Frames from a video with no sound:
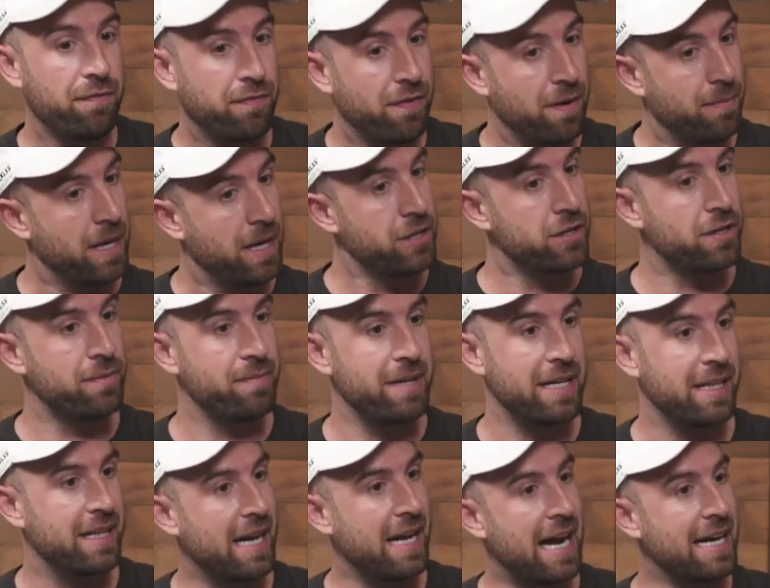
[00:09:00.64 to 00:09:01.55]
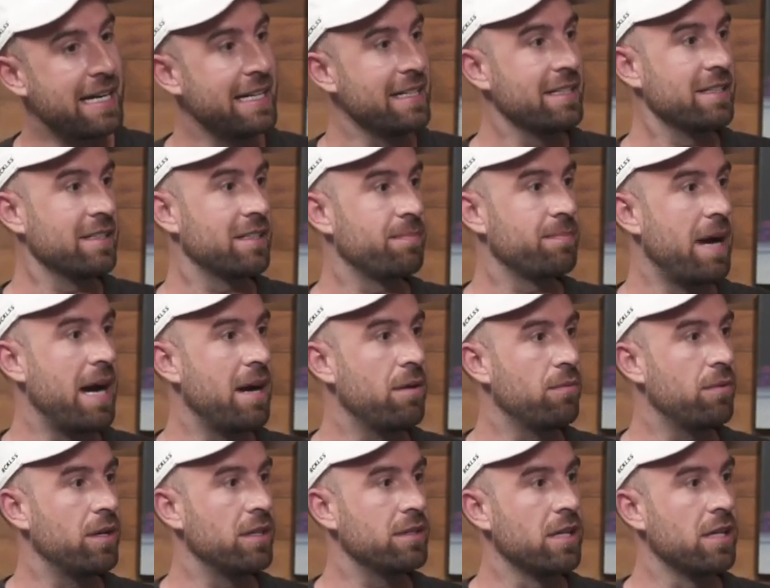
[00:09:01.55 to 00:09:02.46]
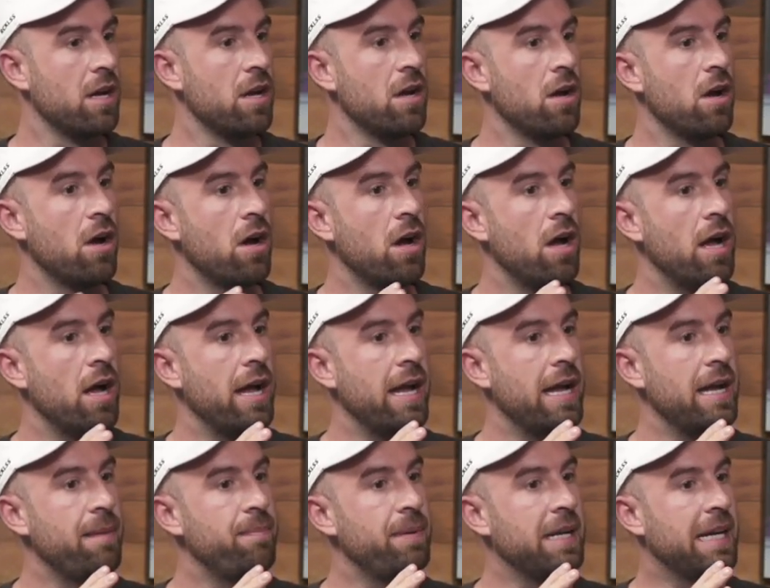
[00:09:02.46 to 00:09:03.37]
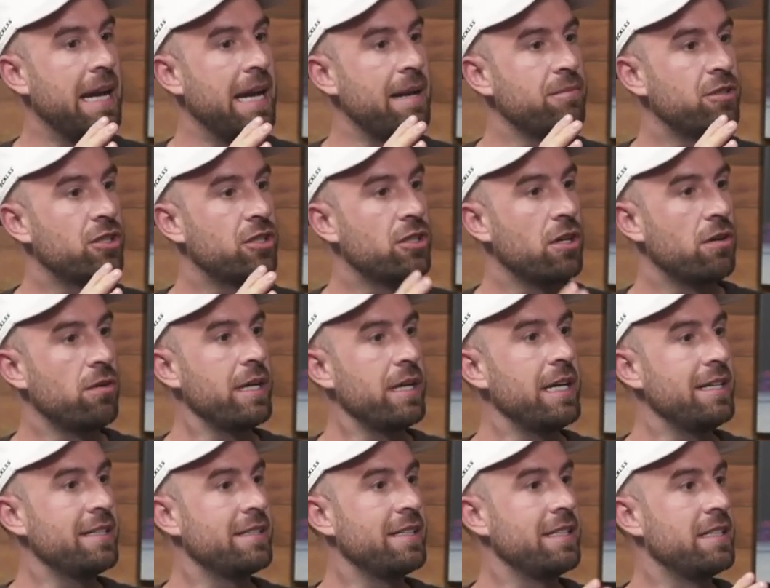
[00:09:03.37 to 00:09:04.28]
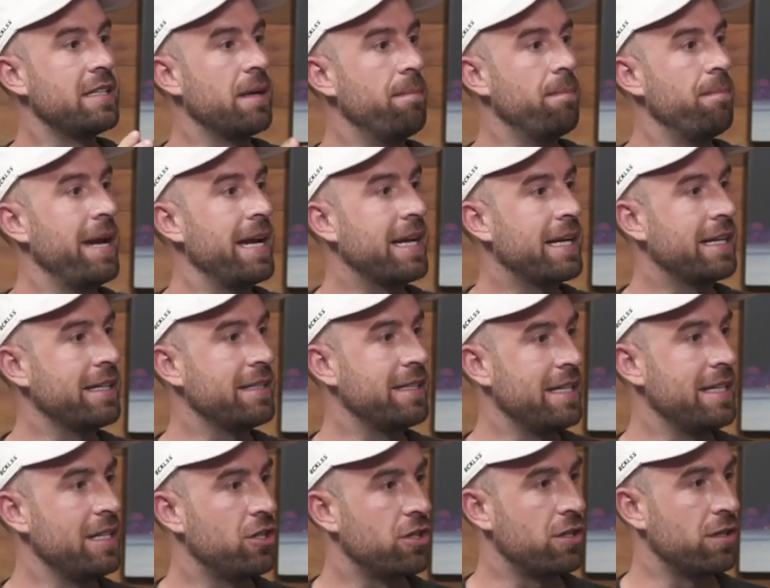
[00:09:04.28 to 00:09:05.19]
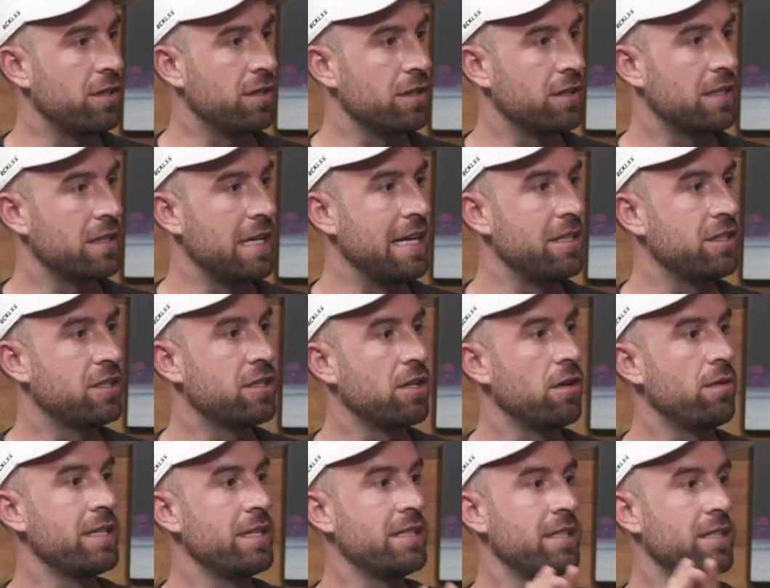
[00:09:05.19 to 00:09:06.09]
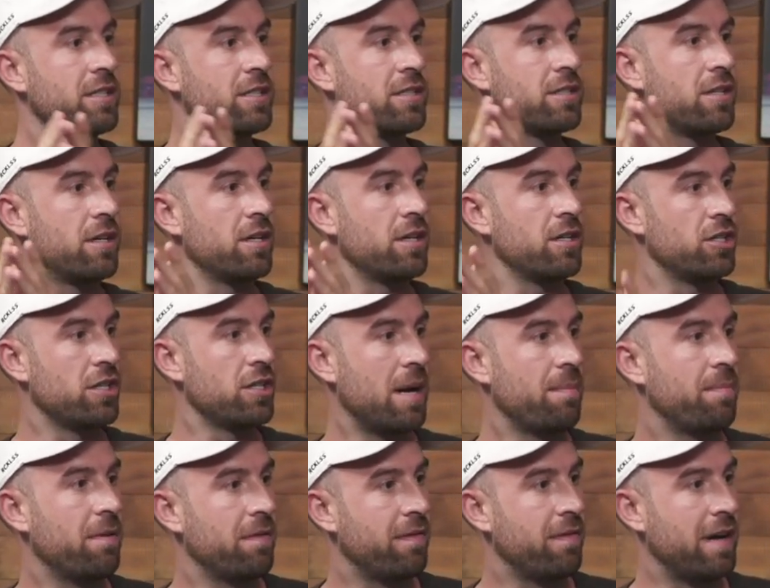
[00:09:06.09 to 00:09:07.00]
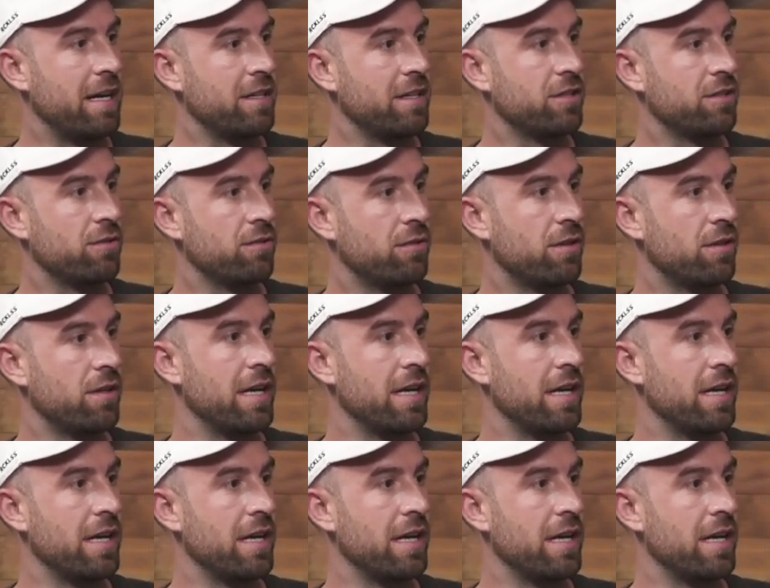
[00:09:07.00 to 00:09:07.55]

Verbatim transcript: from under me that I didn't spot was it became so easy to make t-shirts and so easy to start a Shopify store